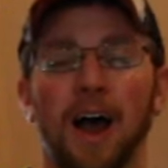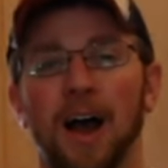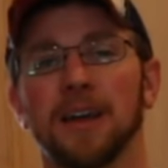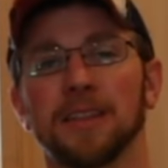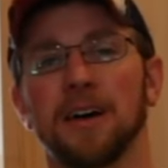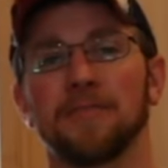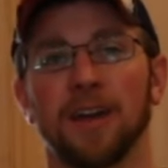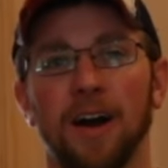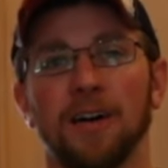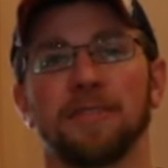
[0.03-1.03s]
I love
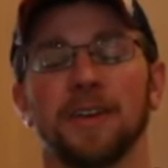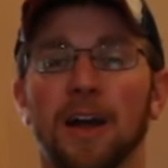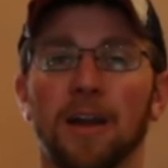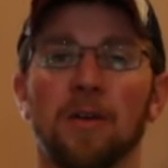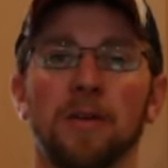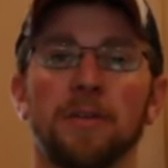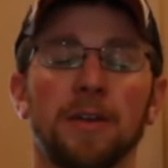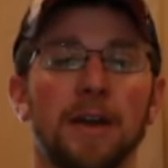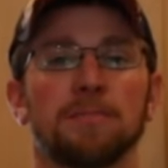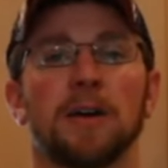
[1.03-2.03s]
coffee. I don't know about you
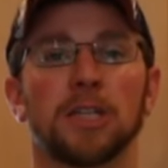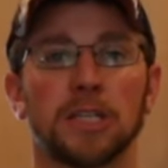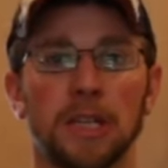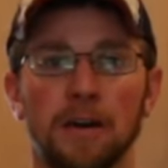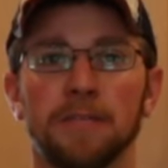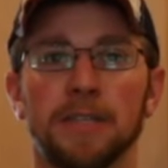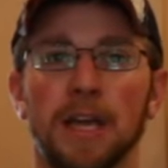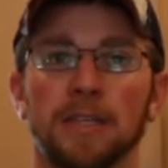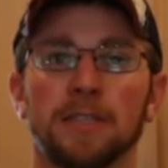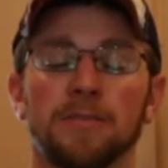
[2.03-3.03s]
guys, but I just love the
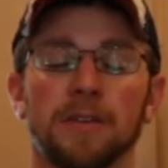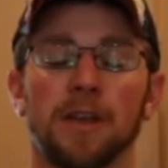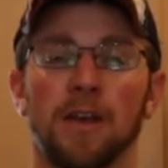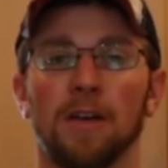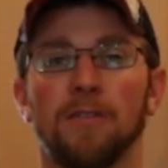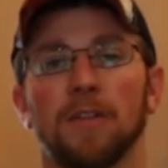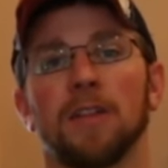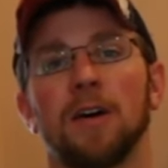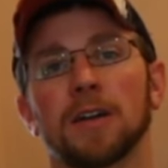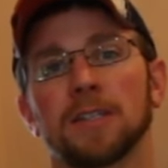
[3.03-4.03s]
taste of it. For the
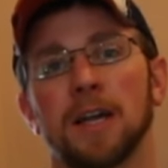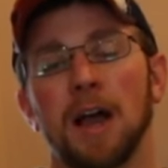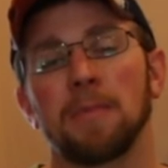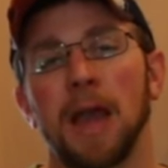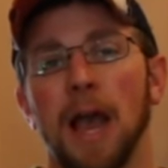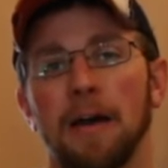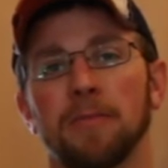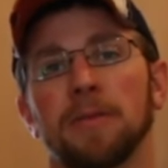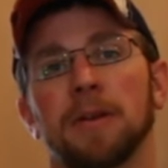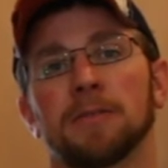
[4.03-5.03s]
longest time, I
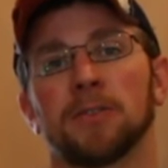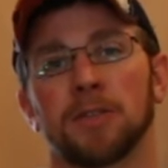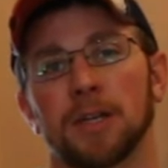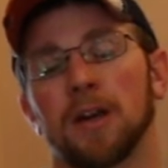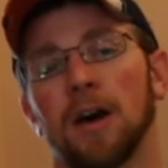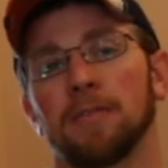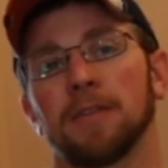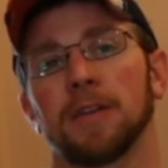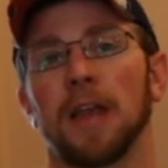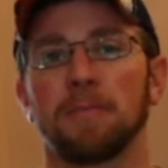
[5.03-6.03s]
haven't been able to drink
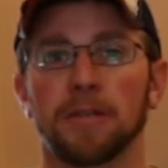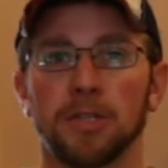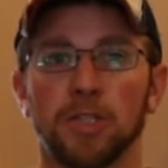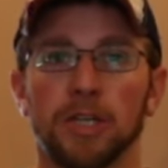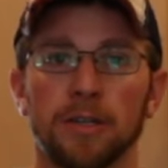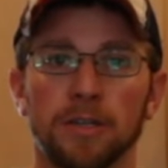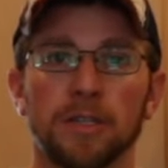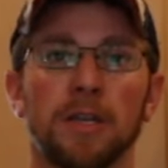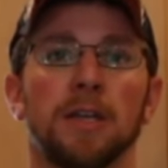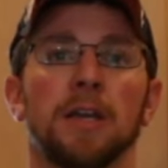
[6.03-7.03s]
coffee. It gave me the jitters
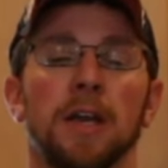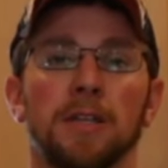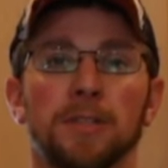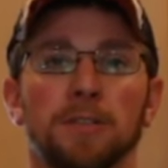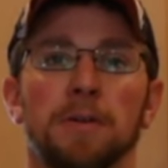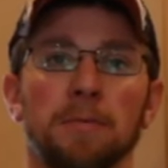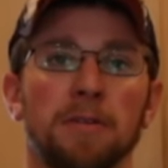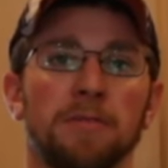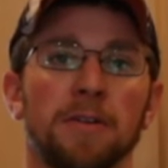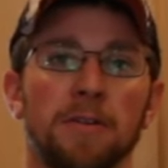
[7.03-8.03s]
and just made
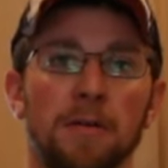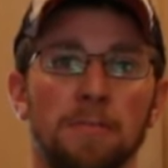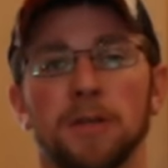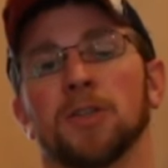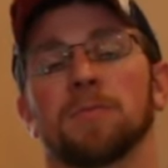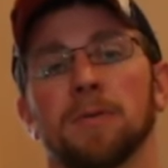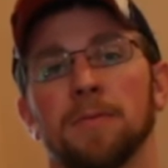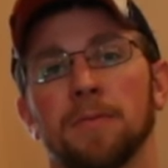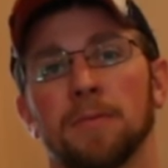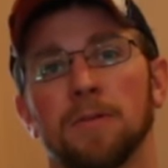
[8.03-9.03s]
me feel miserable,
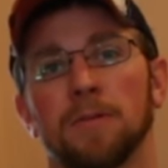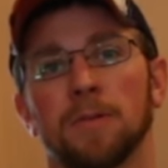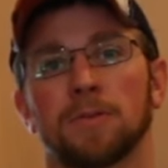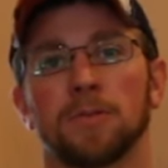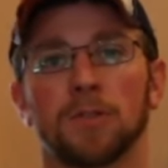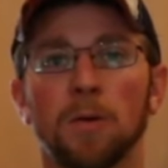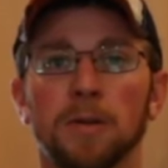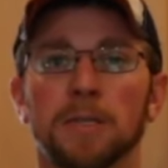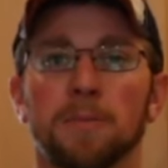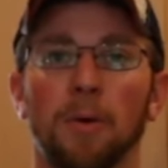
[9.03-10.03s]
which was so
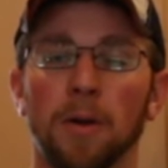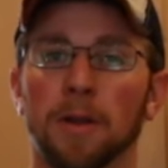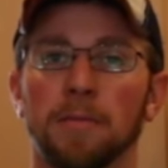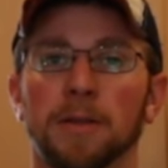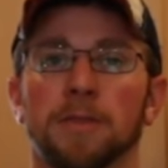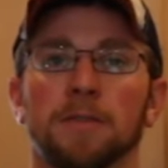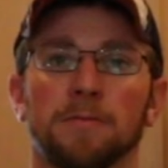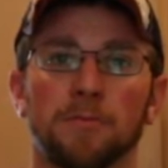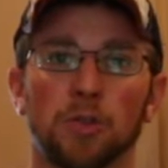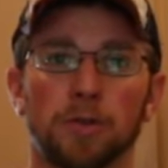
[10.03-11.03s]
disappointing because it's a
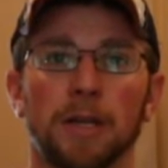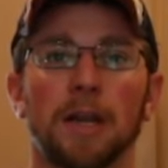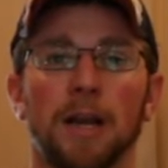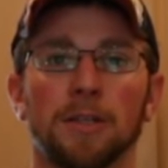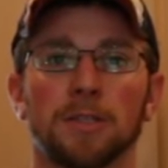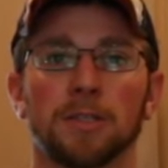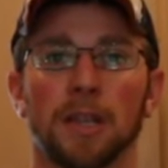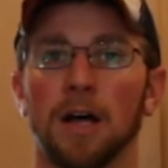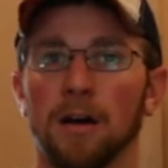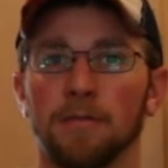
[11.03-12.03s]
drink I just
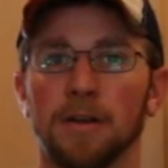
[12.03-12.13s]
love.